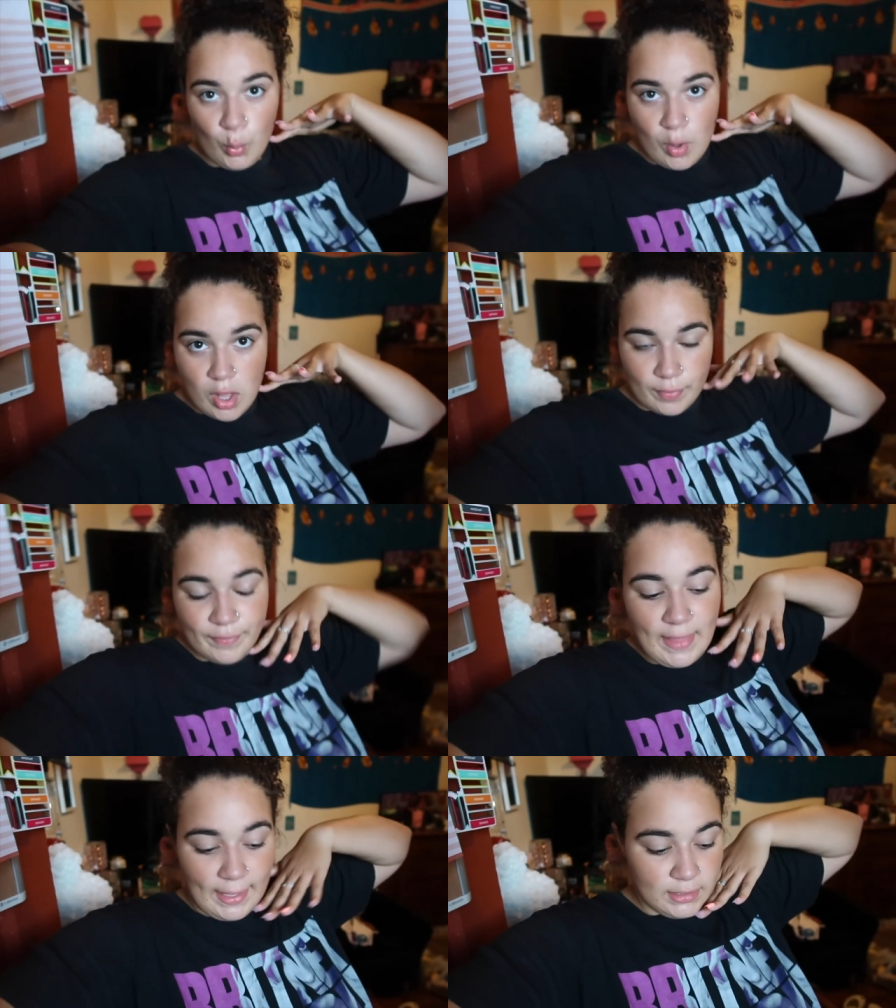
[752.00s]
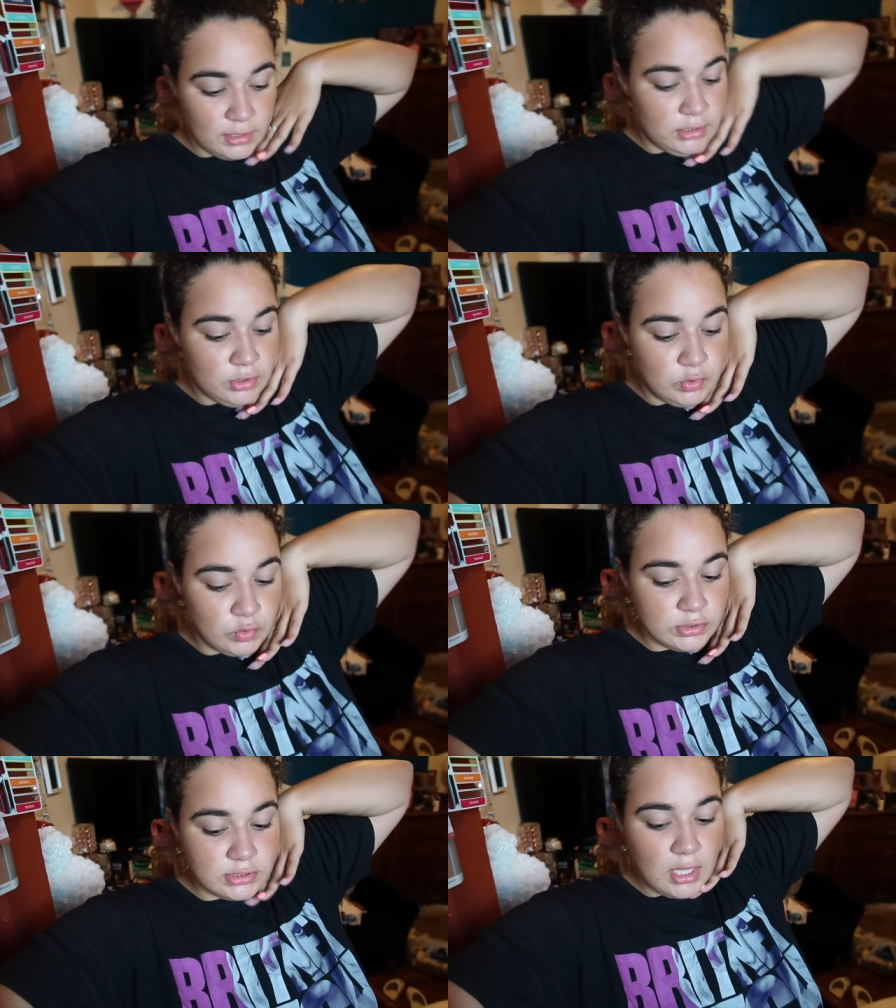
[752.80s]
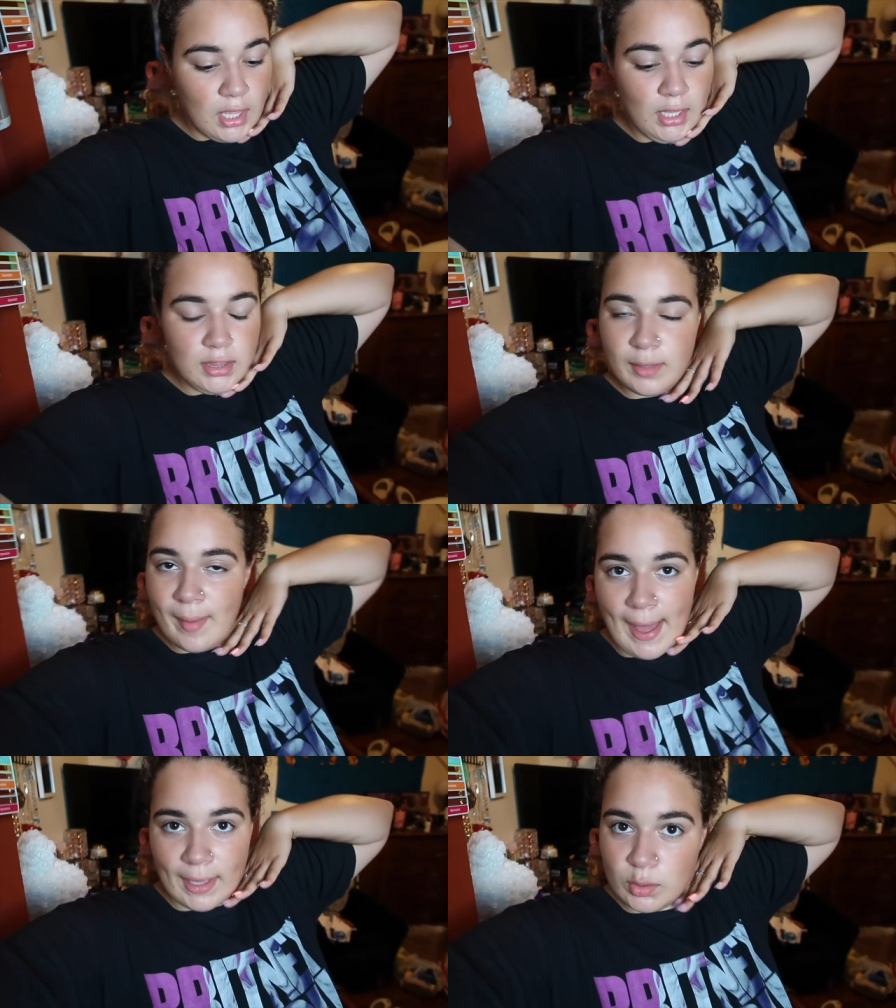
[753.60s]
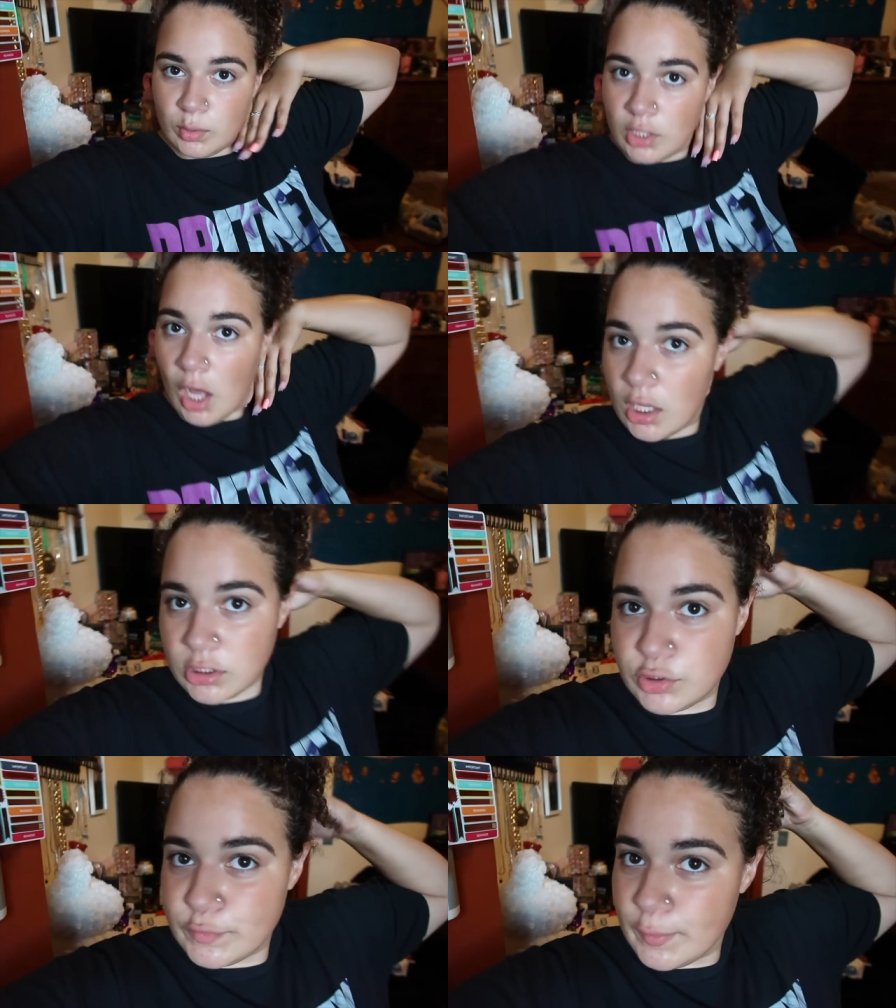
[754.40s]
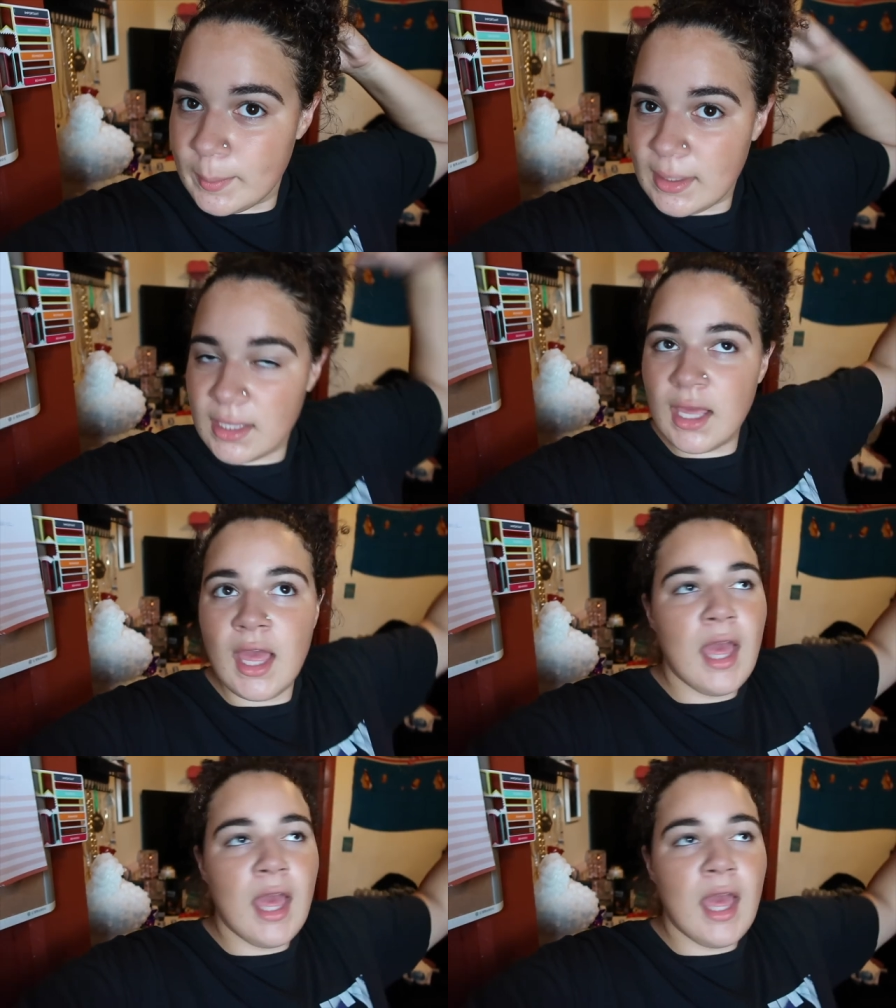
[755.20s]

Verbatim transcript: Well, that concludes the pack with college for me